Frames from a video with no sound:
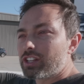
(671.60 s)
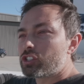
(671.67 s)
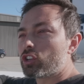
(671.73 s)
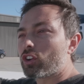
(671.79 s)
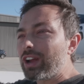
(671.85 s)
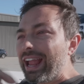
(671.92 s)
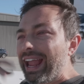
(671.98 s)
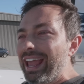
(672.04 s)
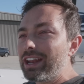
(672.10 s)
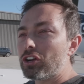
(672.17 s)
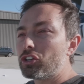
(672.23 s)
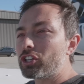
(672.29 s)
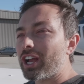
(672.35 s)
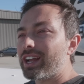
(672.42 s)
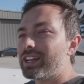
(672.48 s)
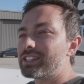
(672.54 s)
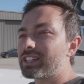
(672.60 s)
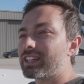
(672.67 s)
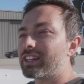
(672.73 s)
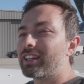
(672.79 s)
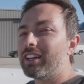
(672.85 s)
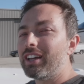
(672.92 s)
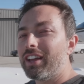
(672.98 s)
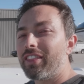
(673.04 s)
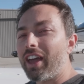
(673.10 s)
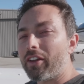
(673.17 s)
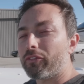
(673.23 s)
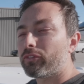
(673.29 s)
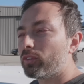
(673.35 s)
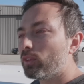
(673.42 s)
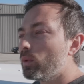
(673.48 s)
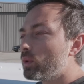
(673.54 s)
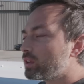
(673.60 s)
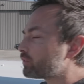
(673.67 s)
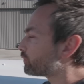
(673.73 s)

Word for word: So you're energizing that fluid